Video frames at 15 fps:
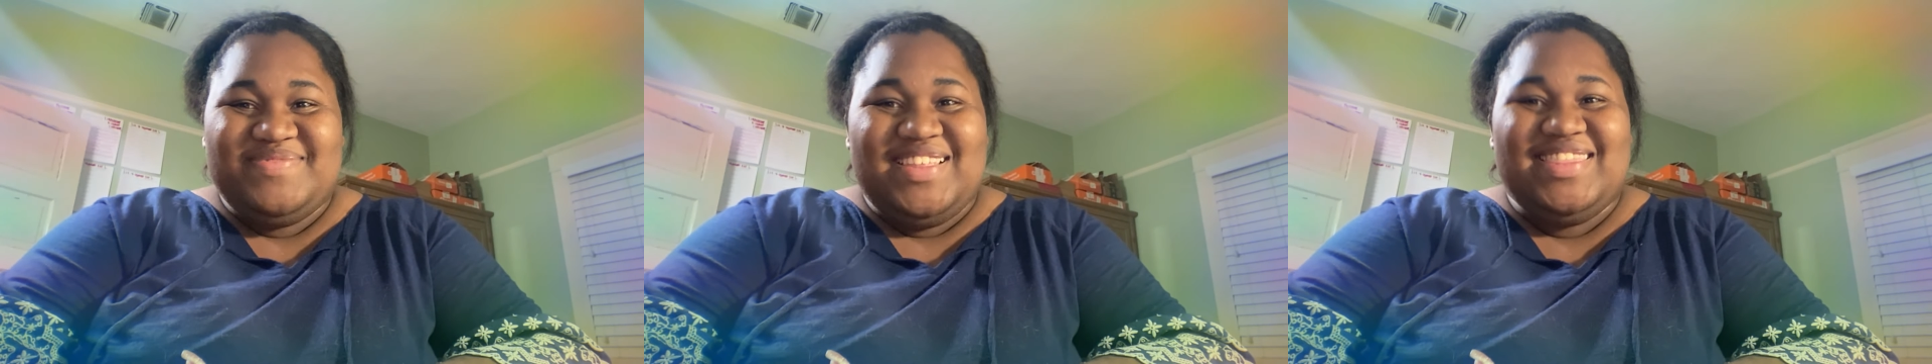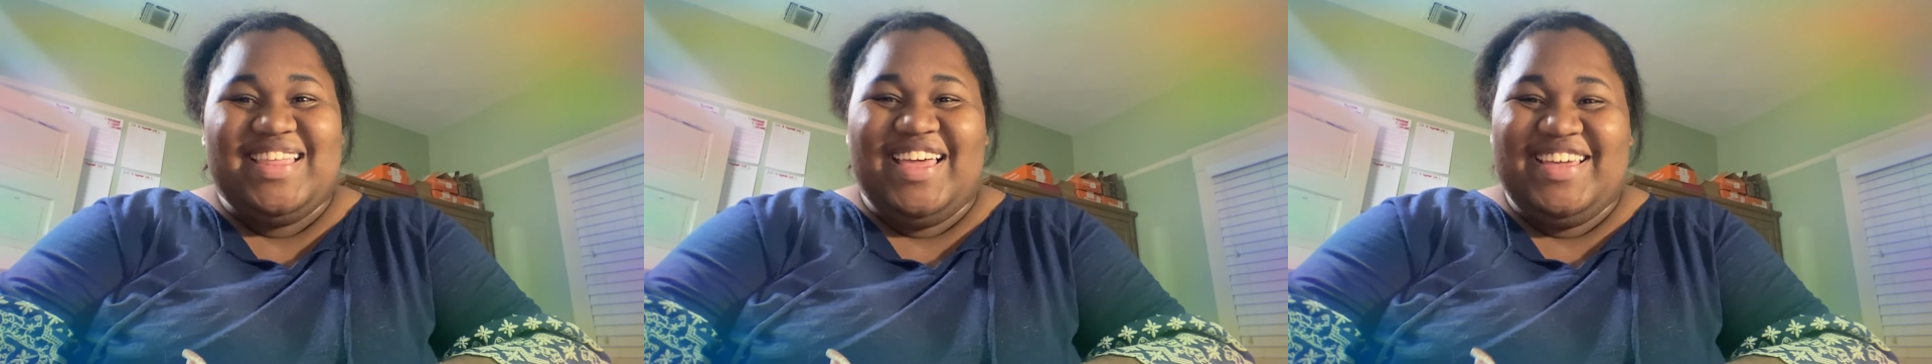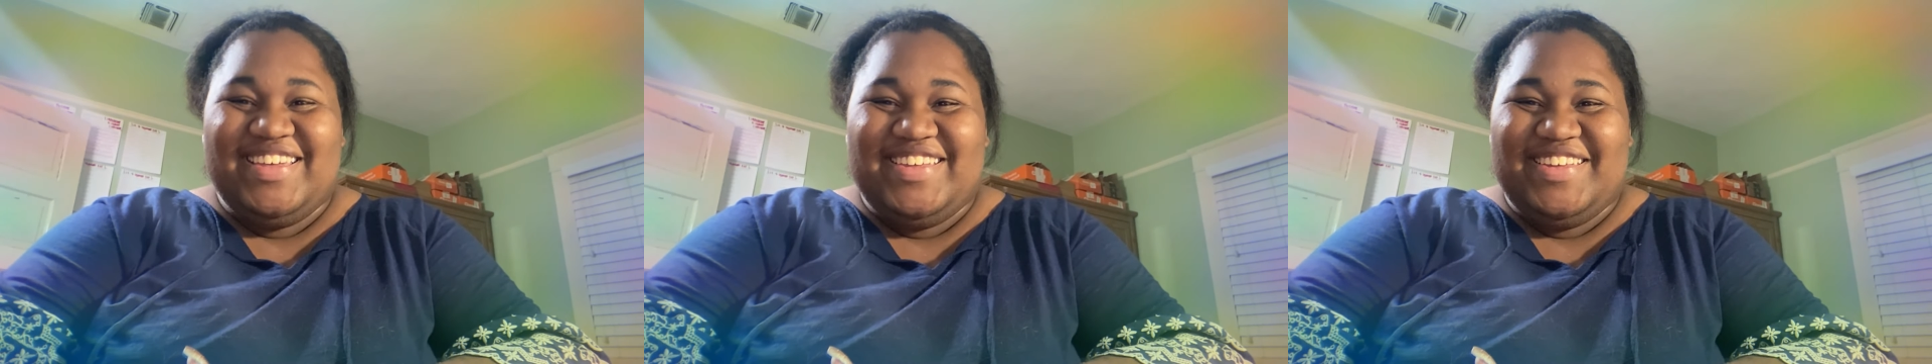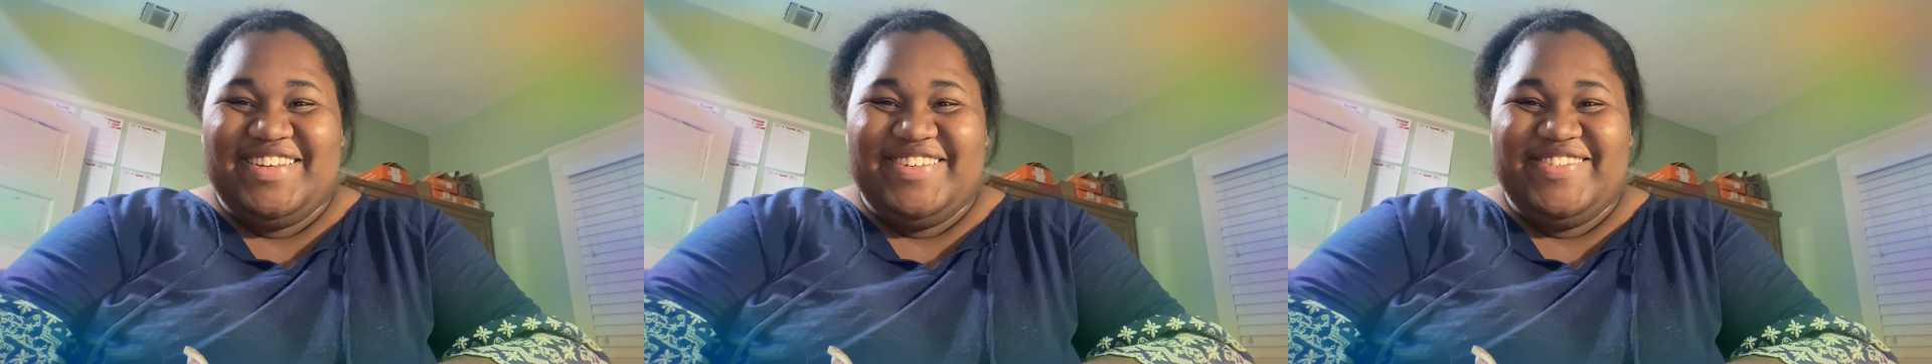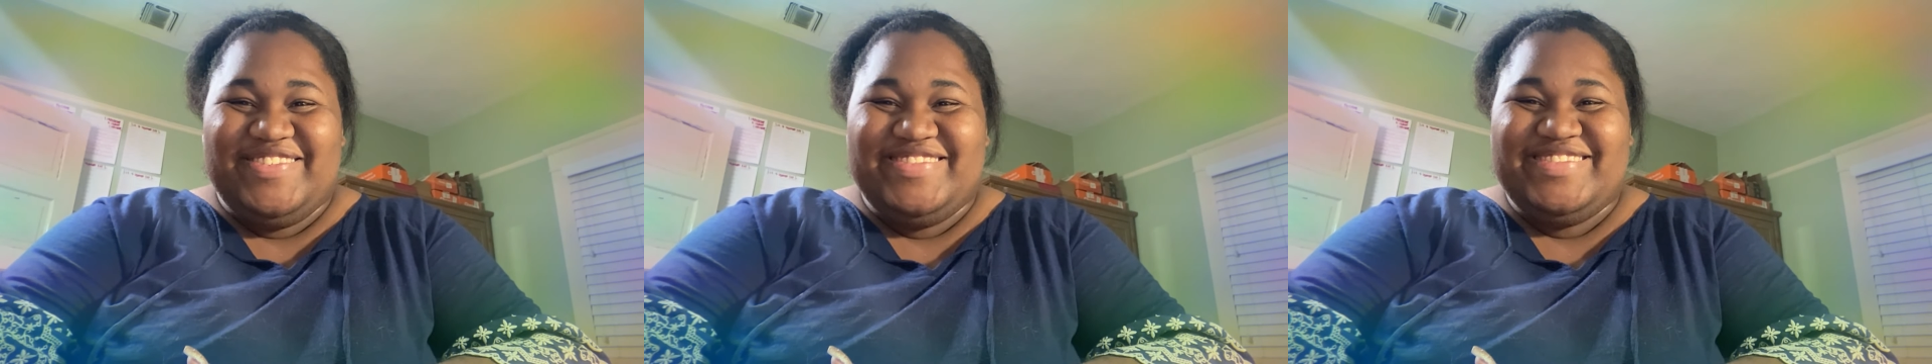Thank
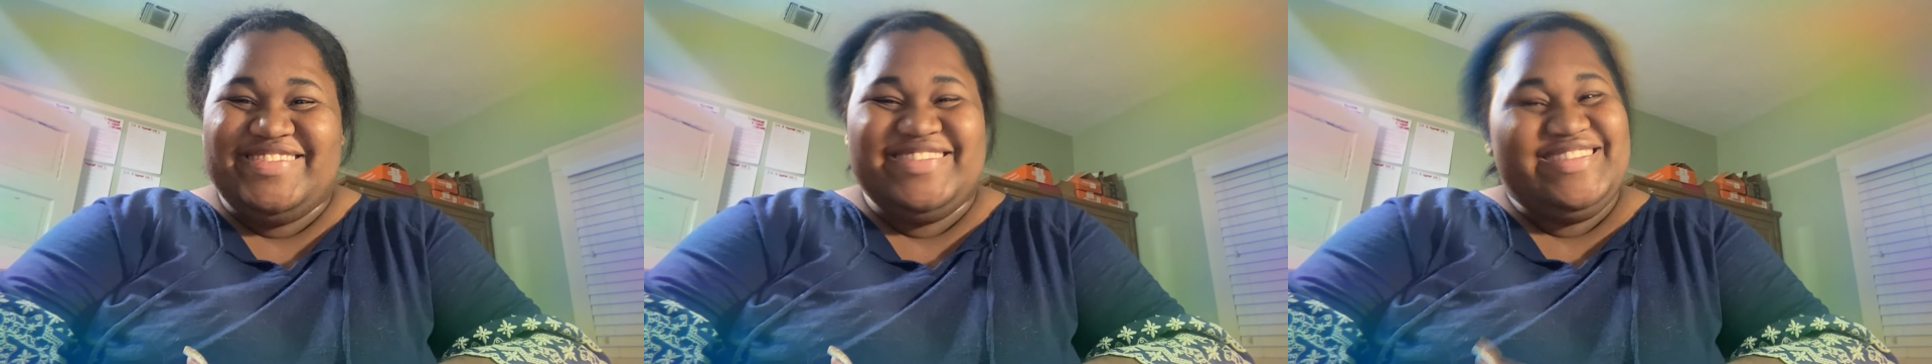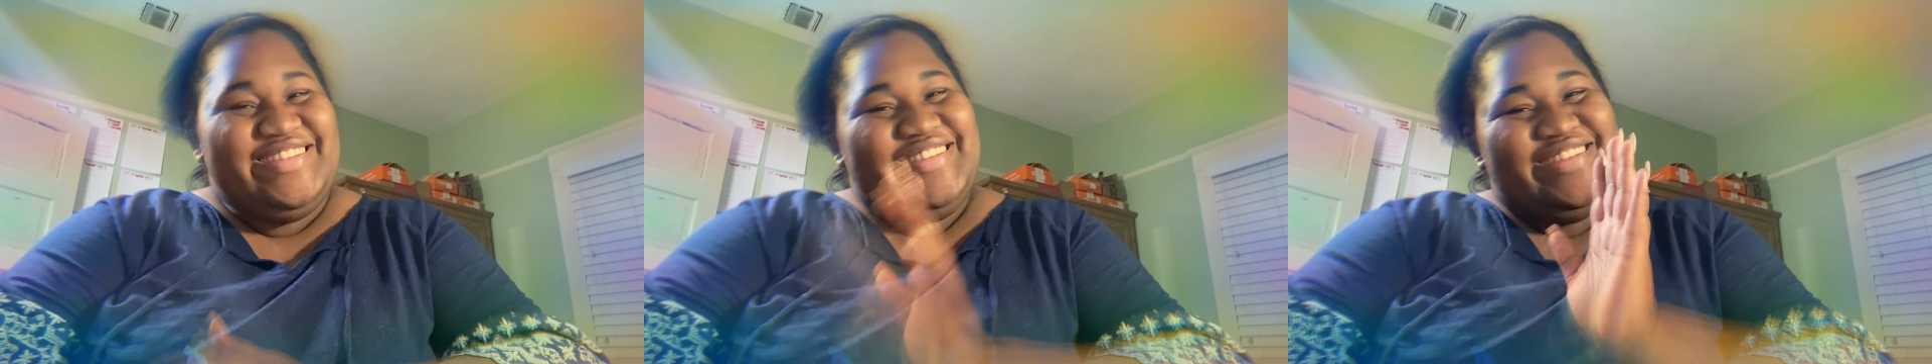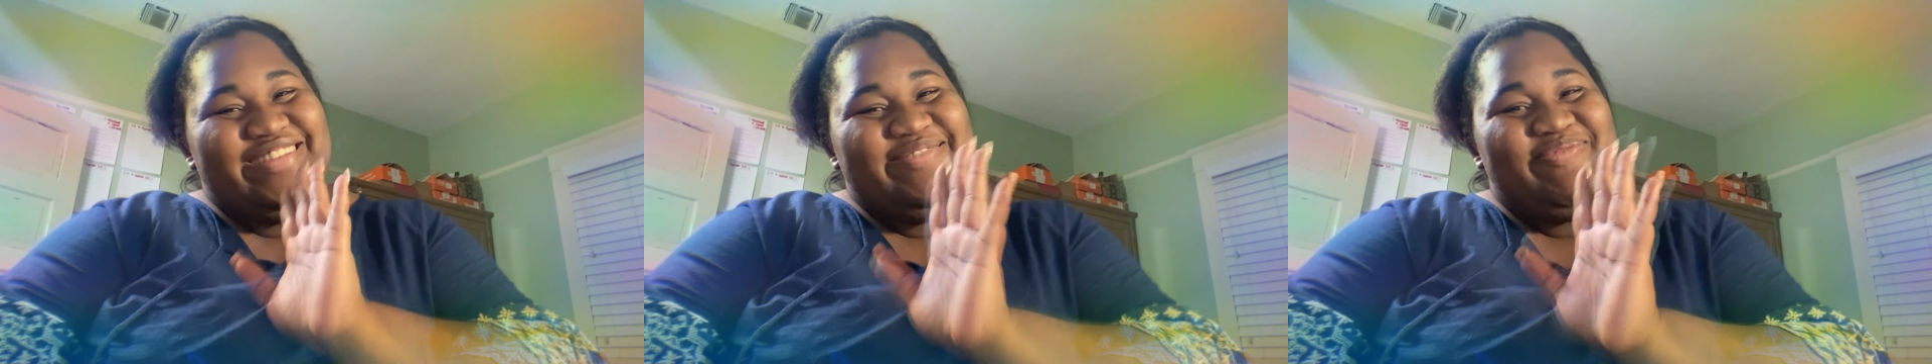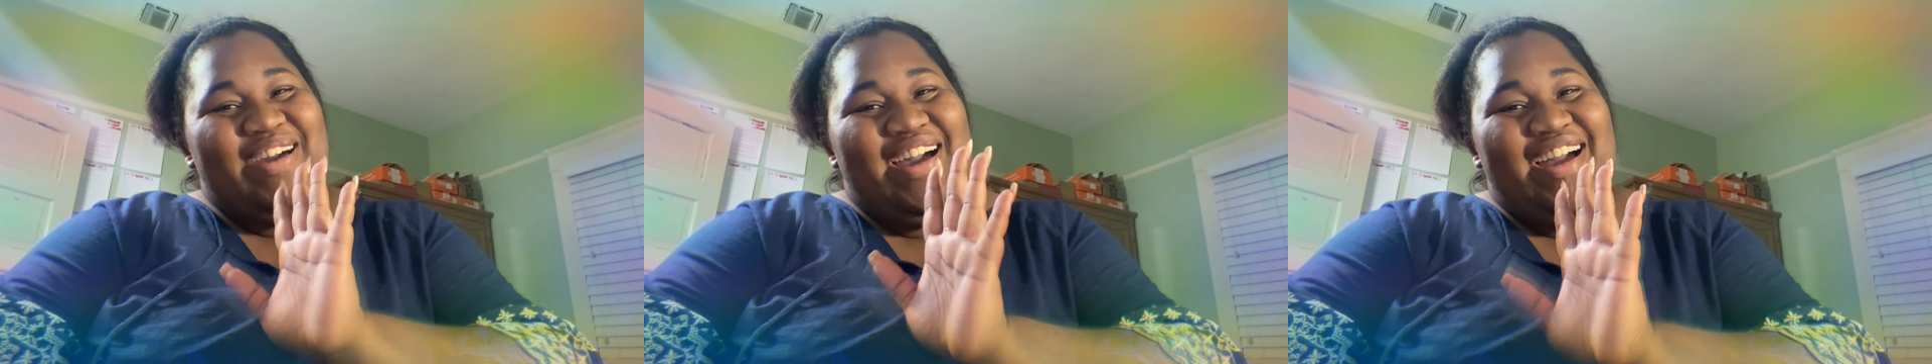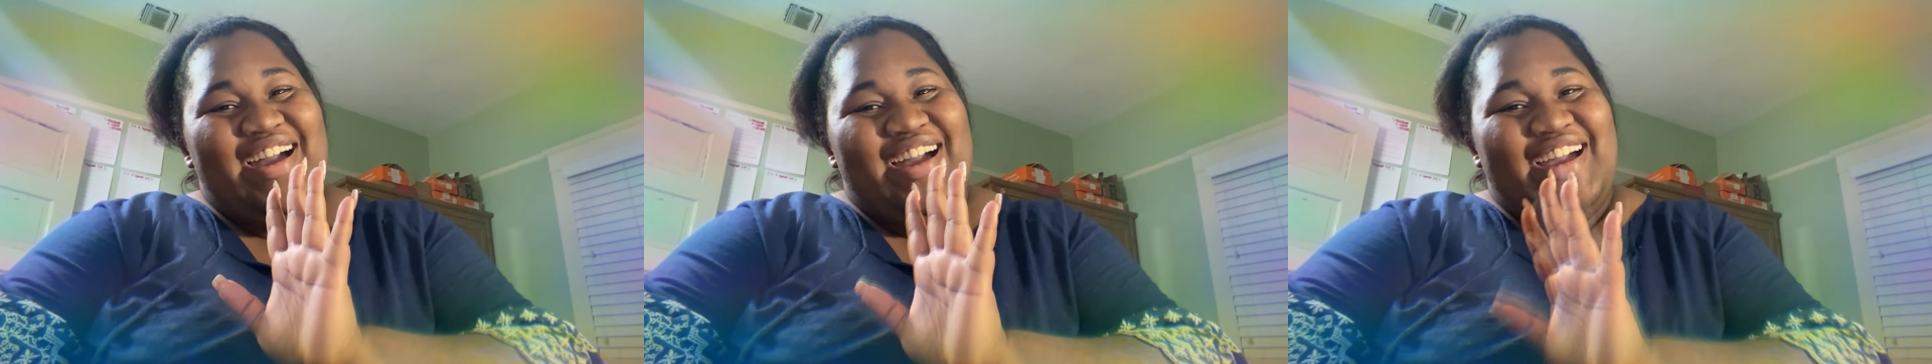you.
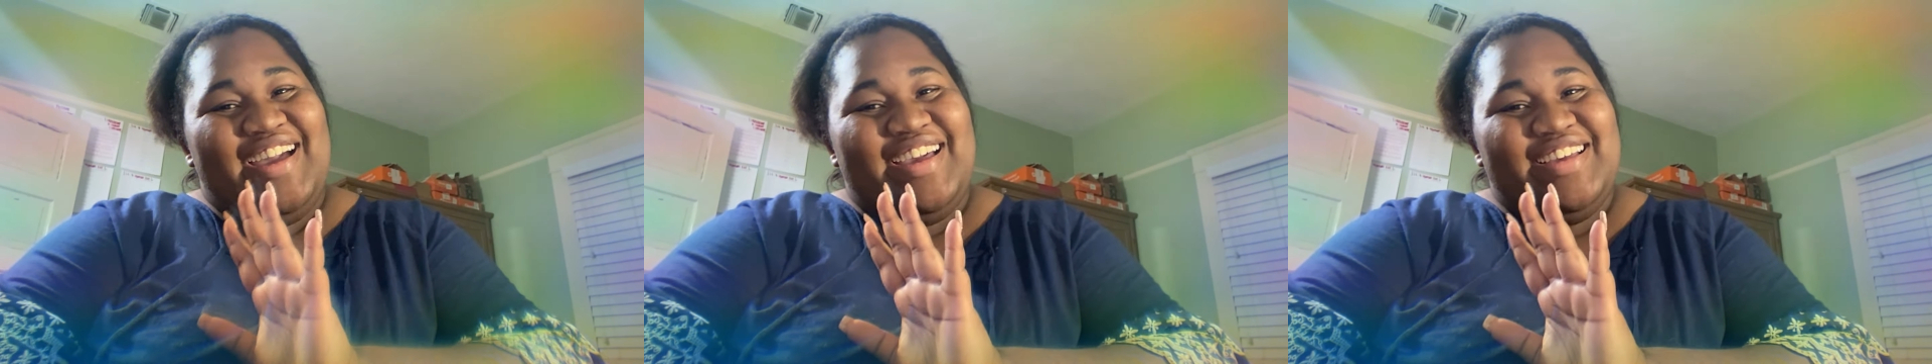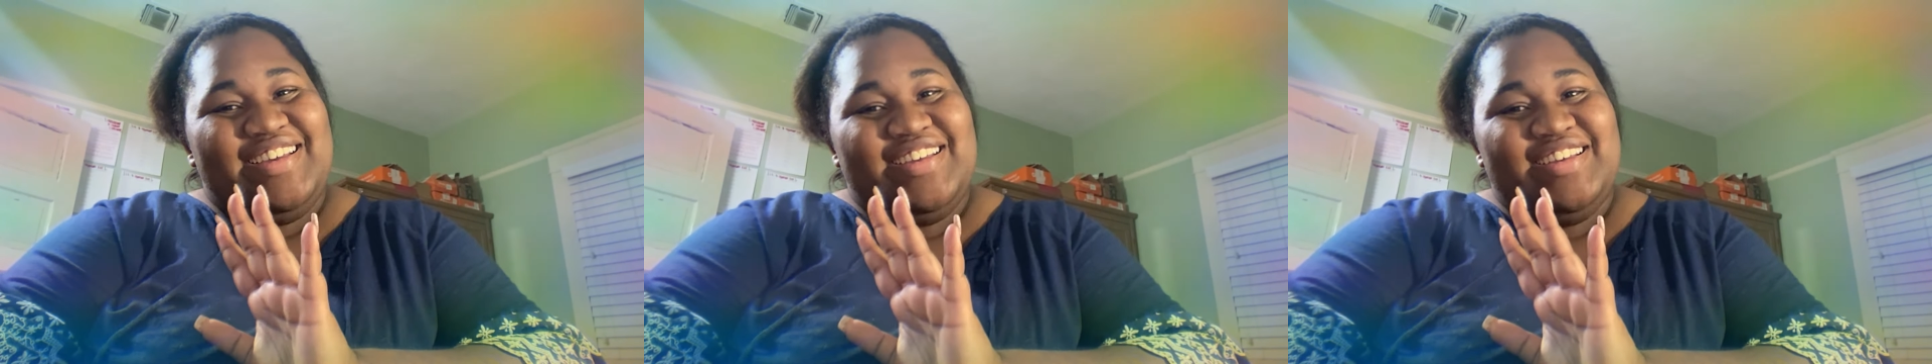Bye.